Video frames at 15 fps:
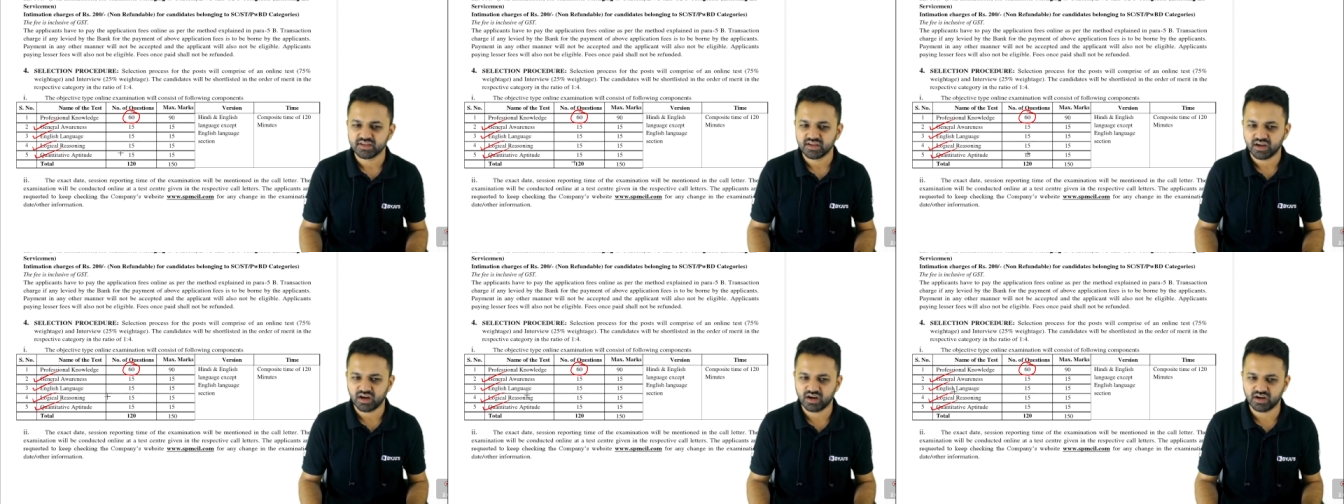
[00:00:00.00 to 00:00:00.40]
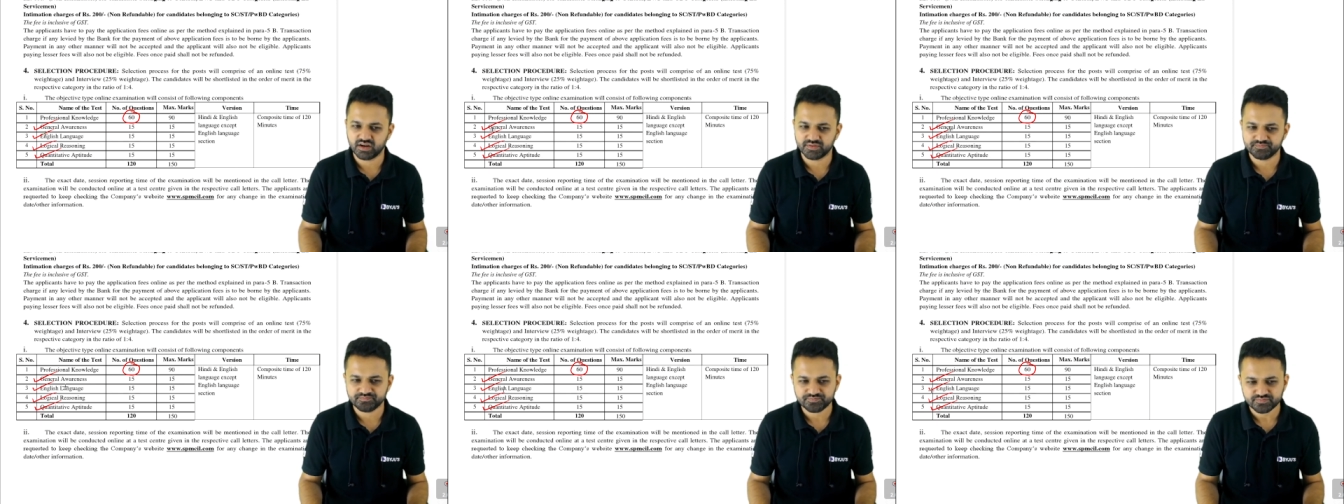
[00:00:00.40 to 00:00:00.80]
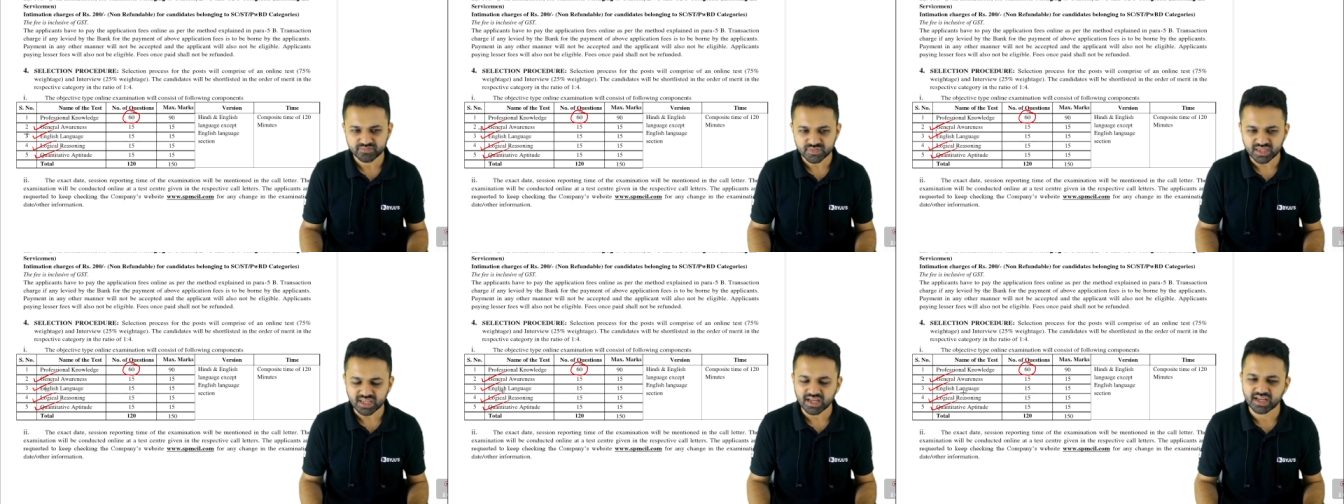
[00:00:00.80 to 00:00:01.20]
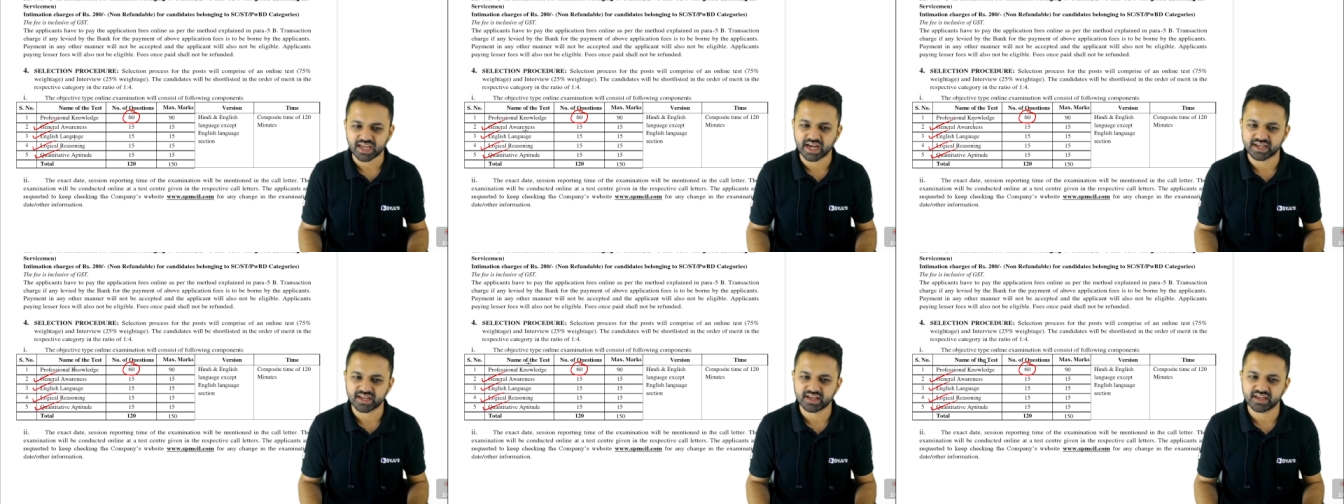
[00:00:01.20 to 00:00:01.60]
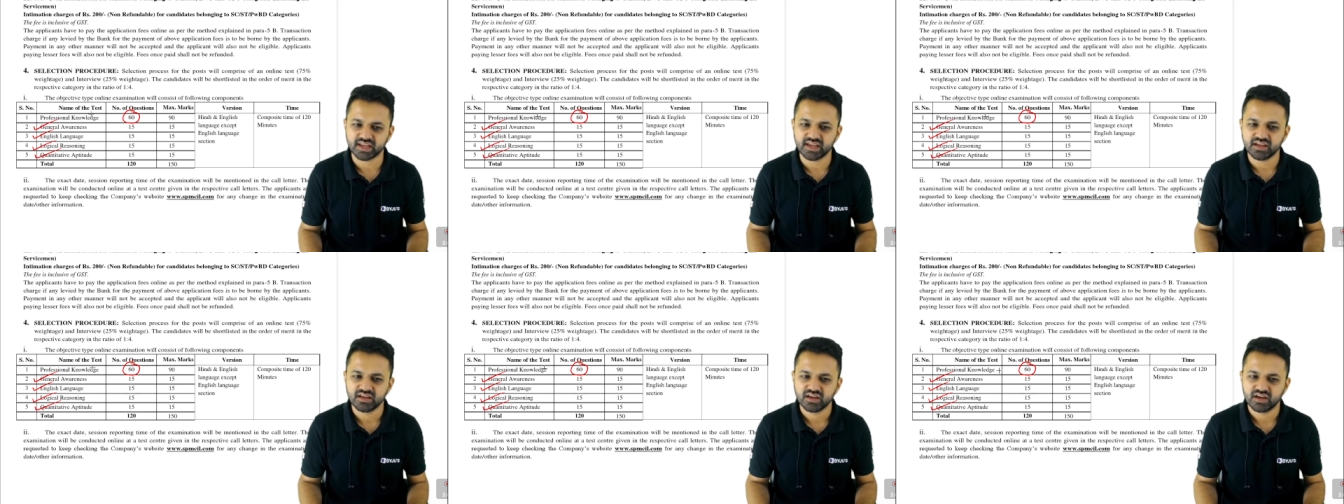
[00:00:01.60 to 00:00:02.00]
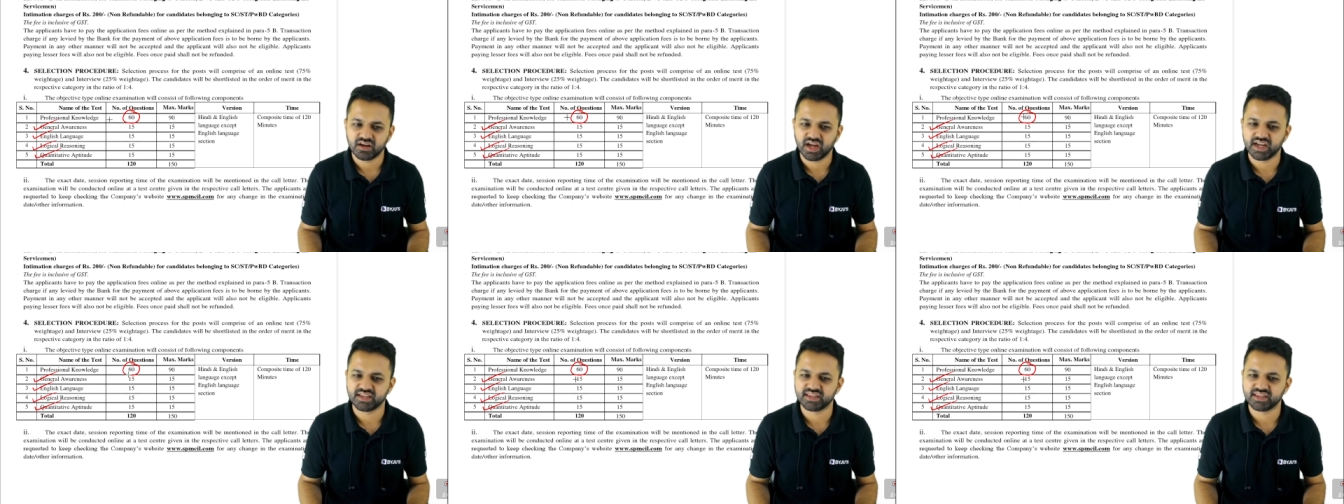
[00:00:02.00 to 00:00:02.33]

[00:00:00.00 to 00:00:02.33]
uh, category and